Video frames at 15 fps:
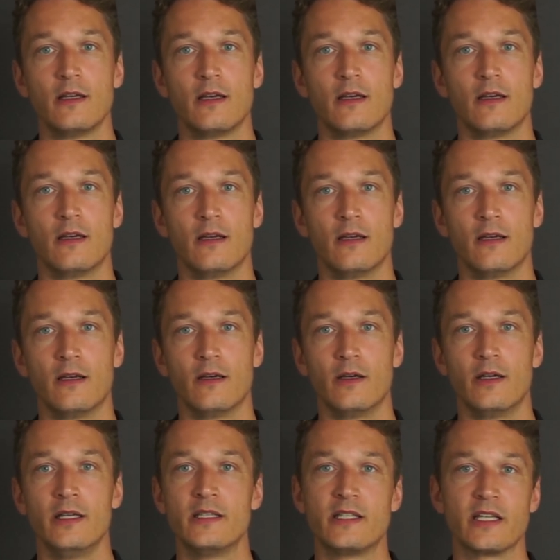
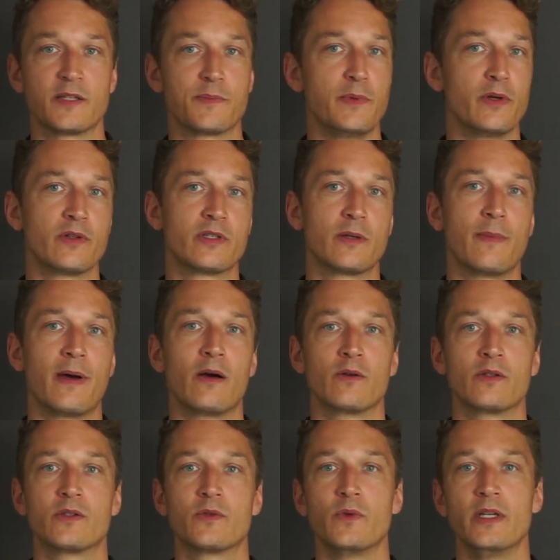his experience
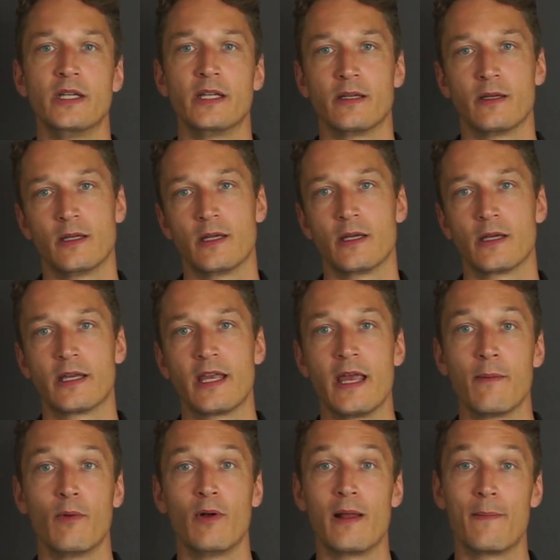about treating
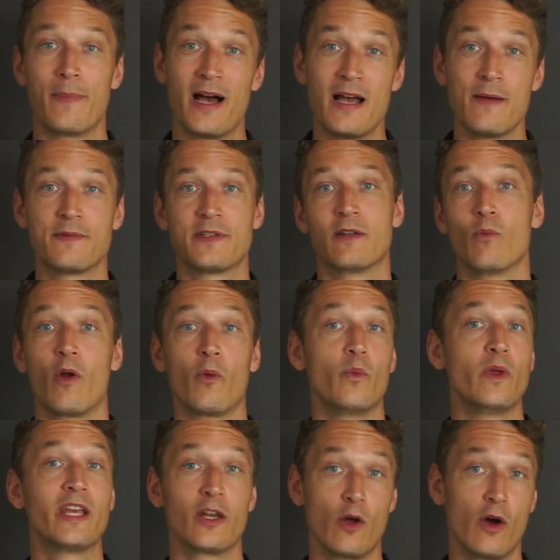cable and pipes and what
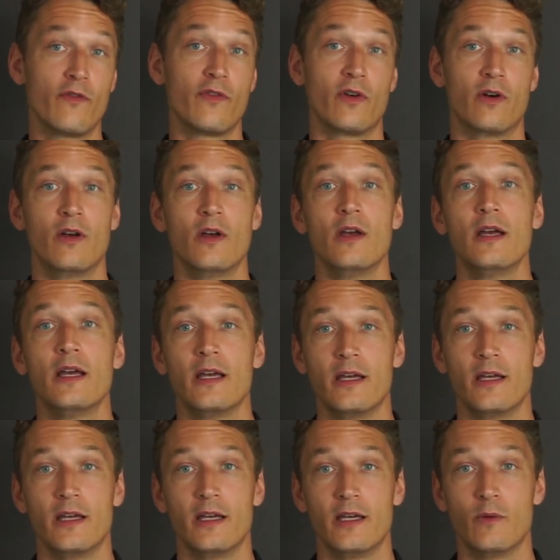we can offer
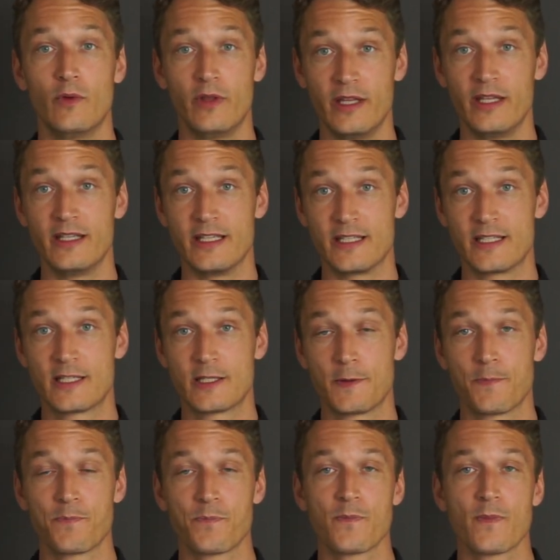within this.
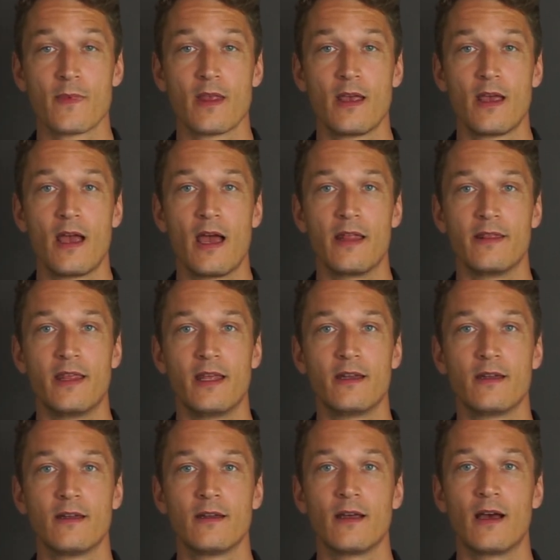And
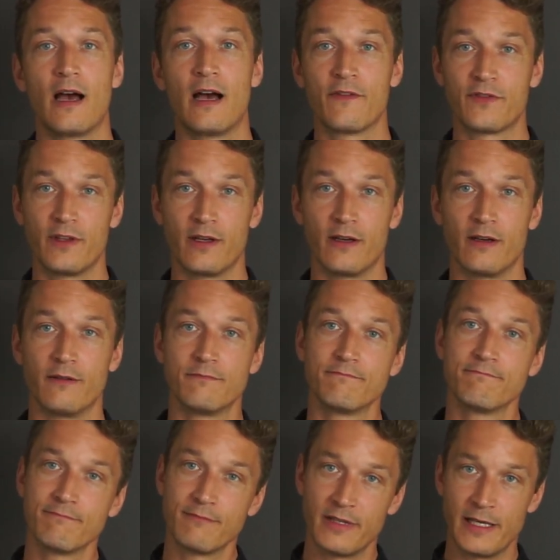then after
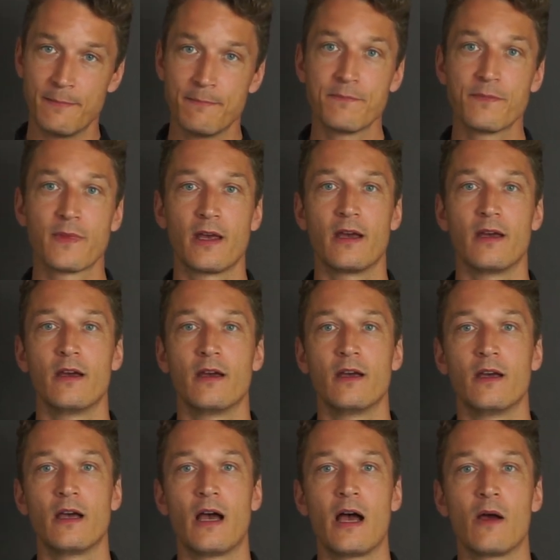him,
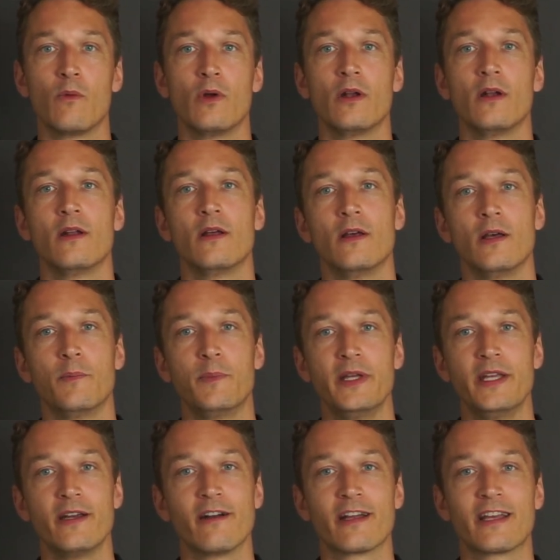I will be
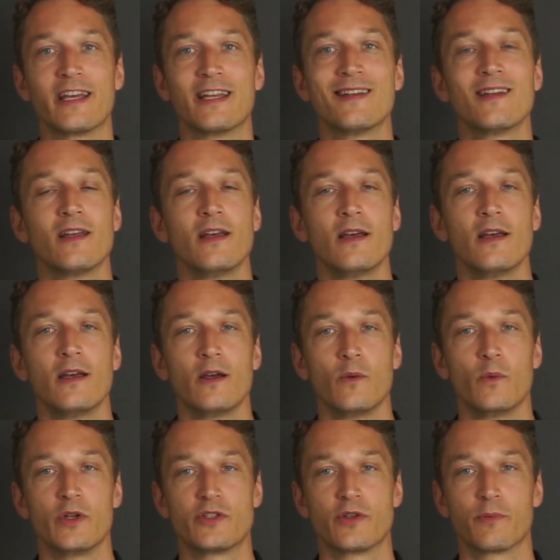here again
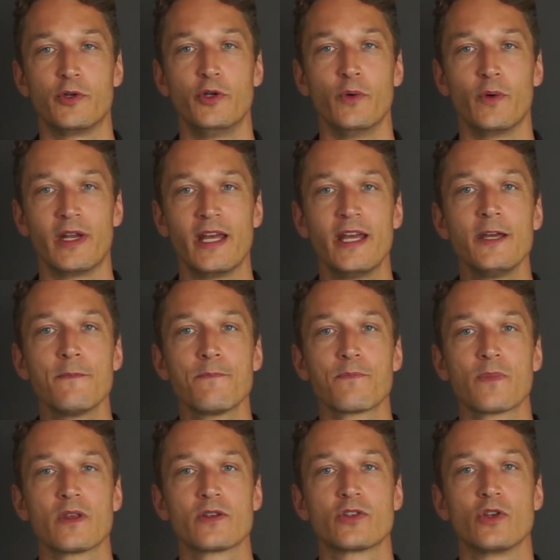with some Q&A.
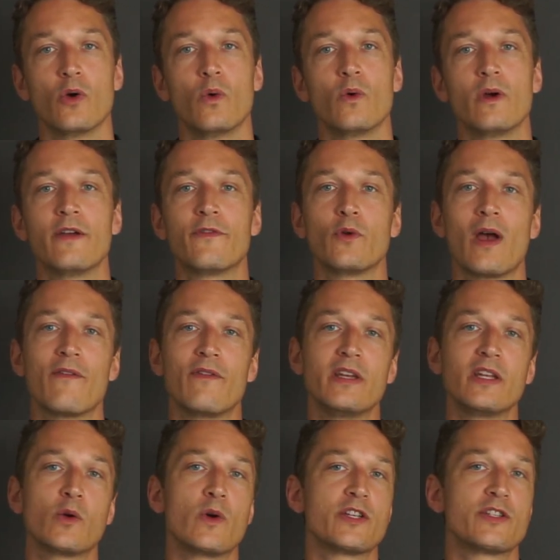So if you have any
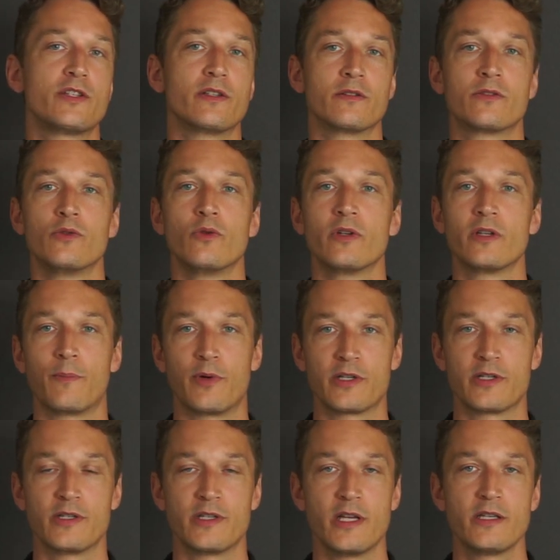questions during the
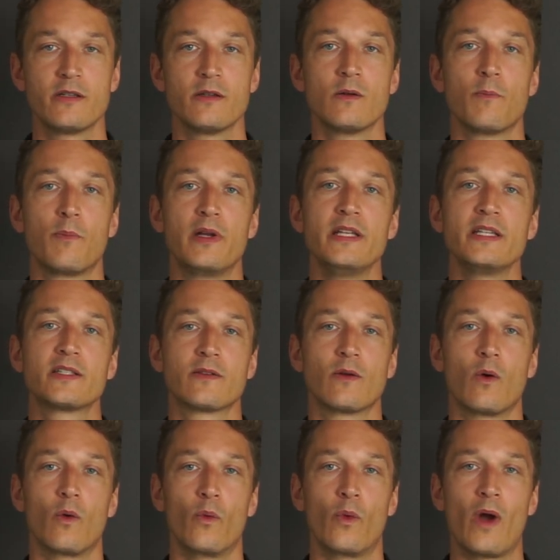presentation, please
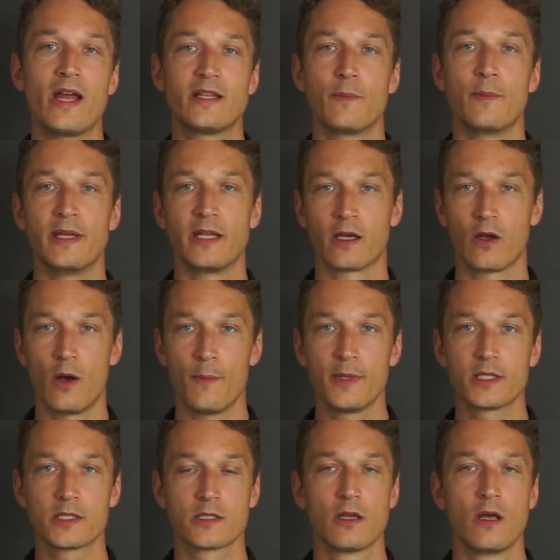write them in the
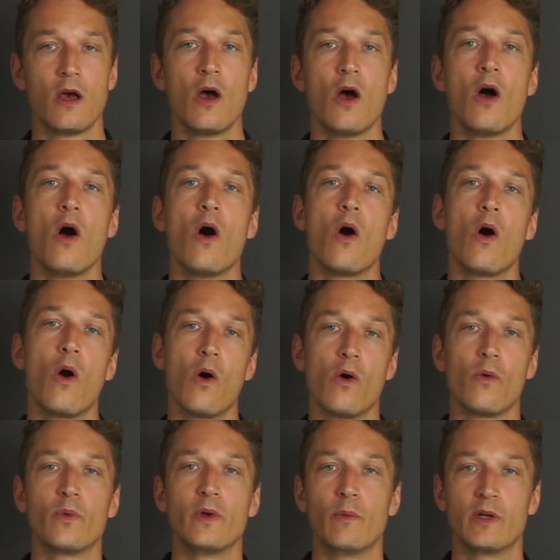comments, or
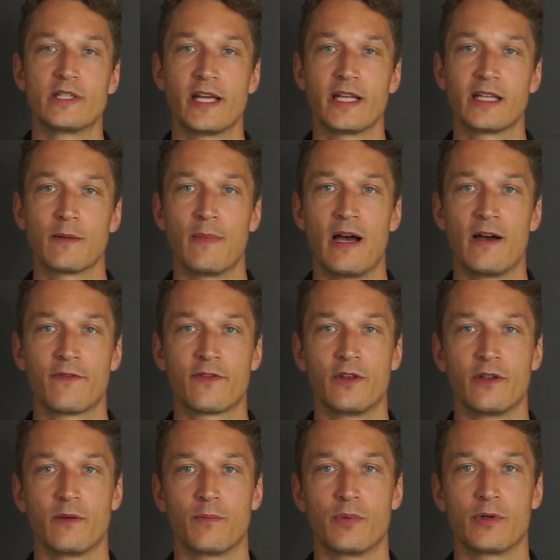we will take them after
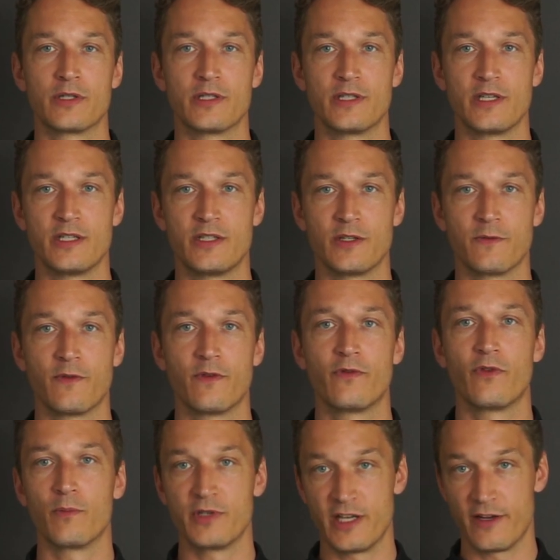the presentation
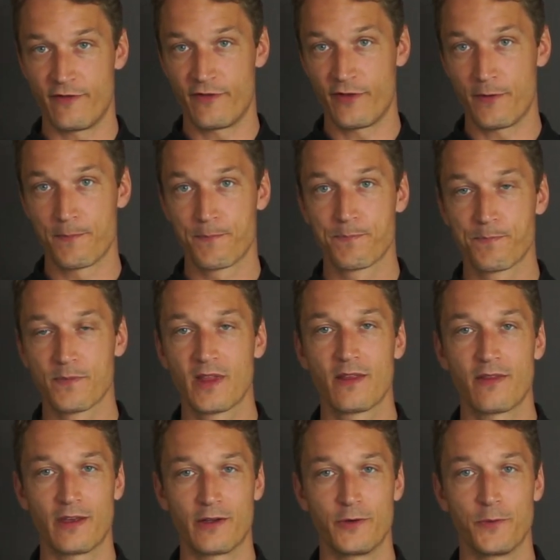from Jeff.
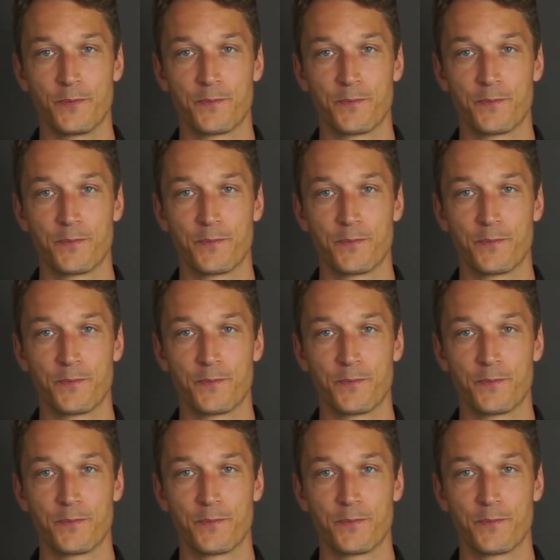Thank you.